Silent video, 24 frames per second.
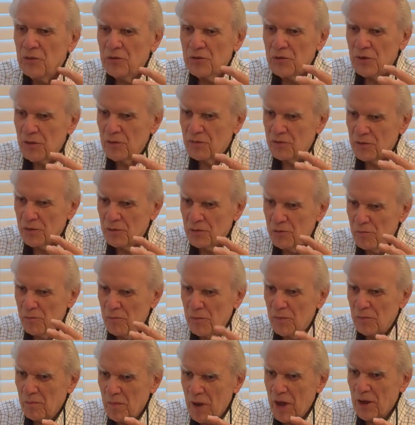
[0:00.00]
of
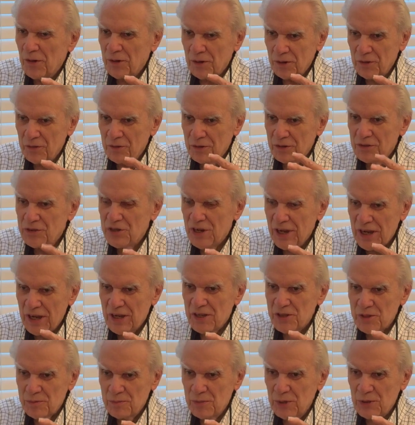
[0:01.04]
modern
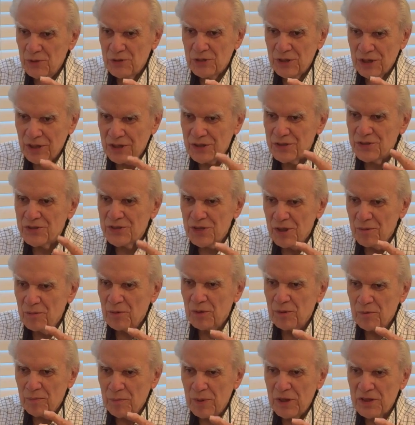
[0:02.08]
jazz music as some of
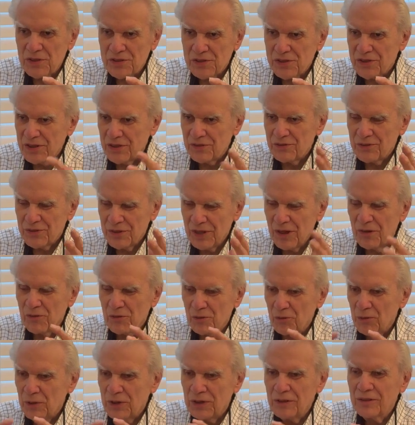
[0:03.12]
the best ever
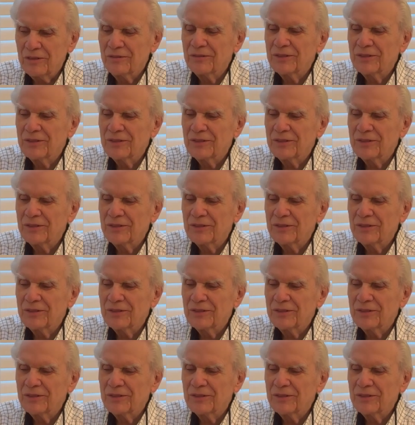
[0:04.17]
written.